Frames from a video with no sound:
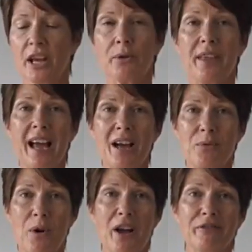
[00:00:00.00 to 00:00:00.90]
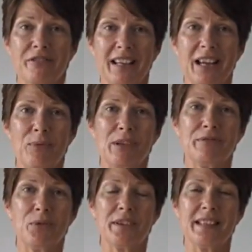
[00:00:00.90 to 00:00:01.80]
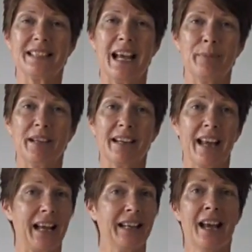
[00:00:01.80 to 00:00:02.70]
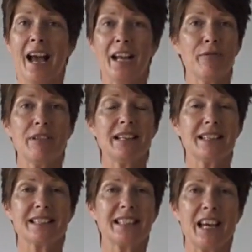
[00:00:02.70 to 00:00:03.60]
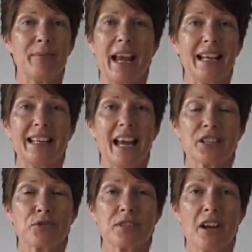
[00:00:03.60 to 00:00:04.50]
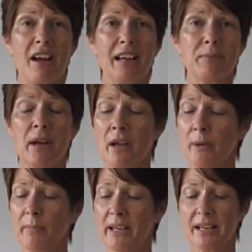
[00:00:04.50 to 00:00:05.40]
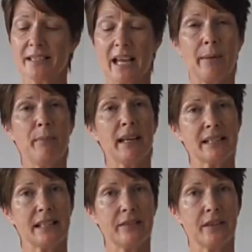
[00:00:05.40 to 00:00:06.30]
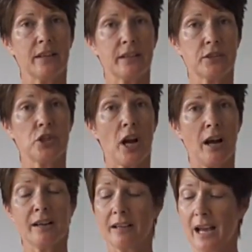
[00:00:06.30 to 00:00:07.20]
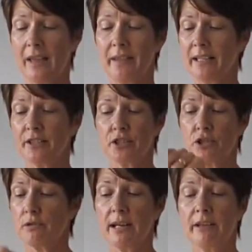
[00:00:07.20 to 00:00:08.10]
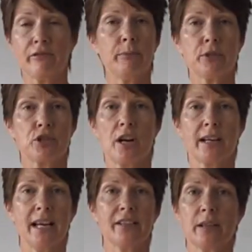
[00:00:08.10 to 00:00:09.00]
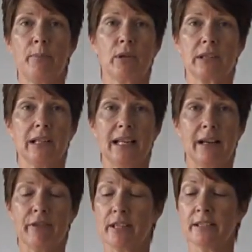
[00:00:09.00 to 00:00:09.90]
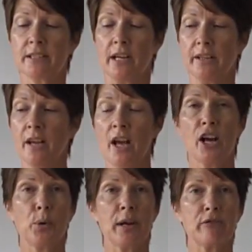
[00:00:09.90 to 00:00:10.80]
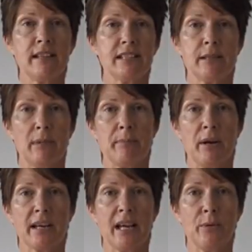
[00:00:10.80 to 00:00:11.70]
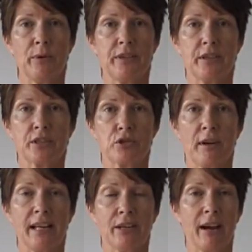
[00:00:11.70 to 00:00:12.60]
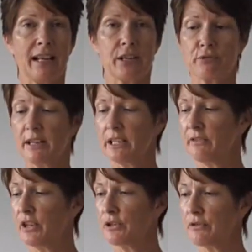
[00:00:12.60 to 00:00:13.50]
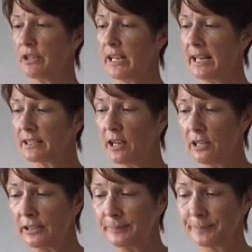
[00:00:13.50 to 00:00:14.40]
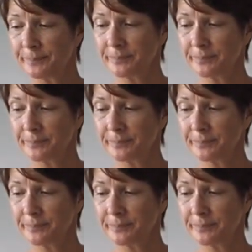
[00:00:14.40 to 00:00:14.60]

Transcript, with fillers: so that hopefully will avoid this happening again and it really doesn't take me any extra time because I mix in the jug and then I just strain it from the jug into the bottle and everything's done a quick rinse in my bucket with the strainer and it's ready to use for the next colour.